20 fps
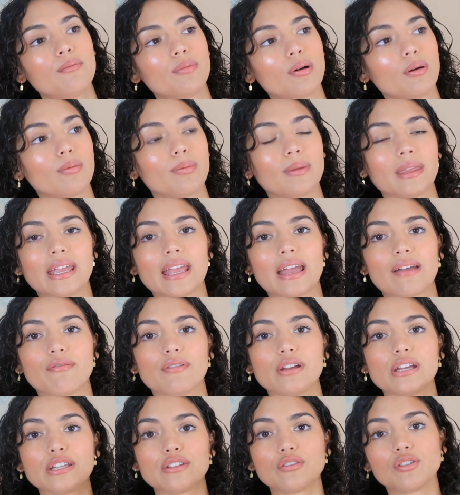probably
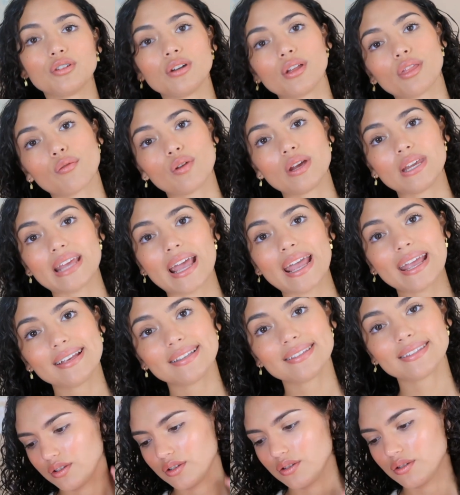every 2 to 3
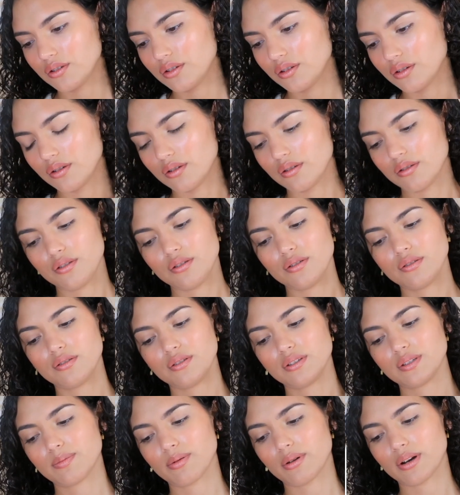days. Do you
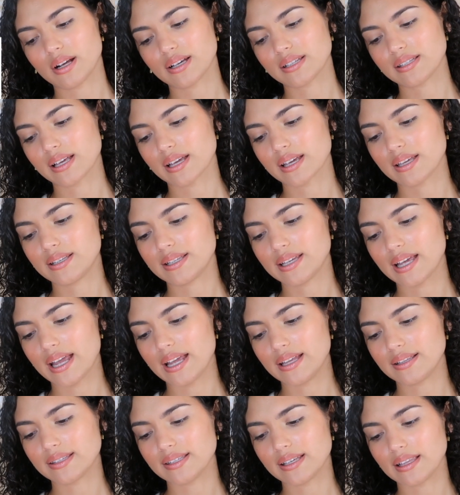use products that
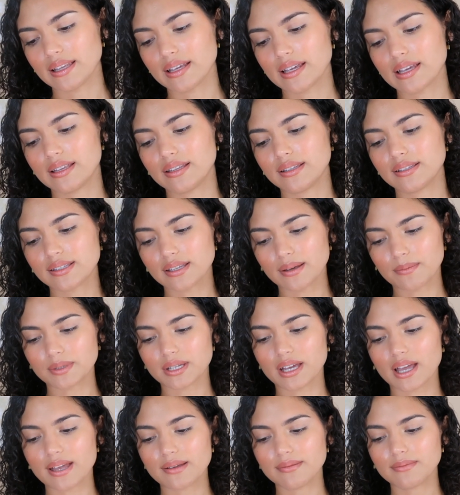contain silicone
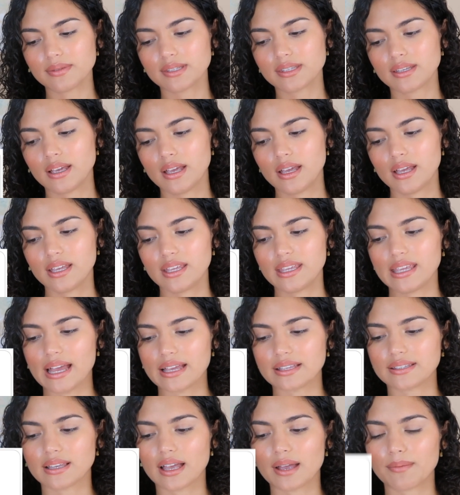sometimes?
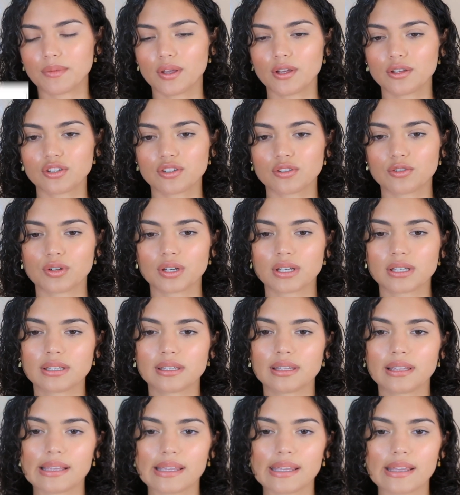Yes, I'm not
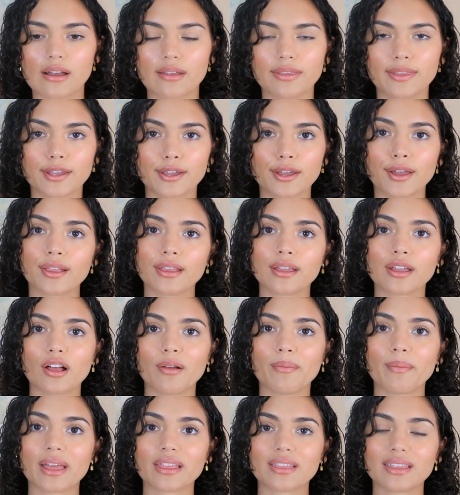strictly on the Curly
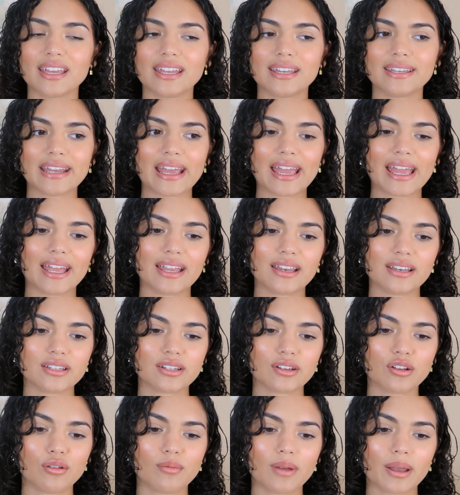Girl method, and
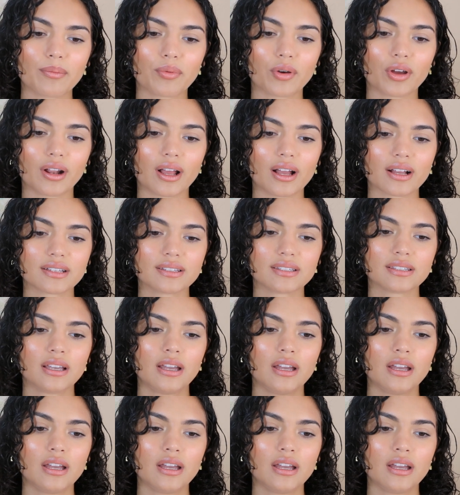all my products,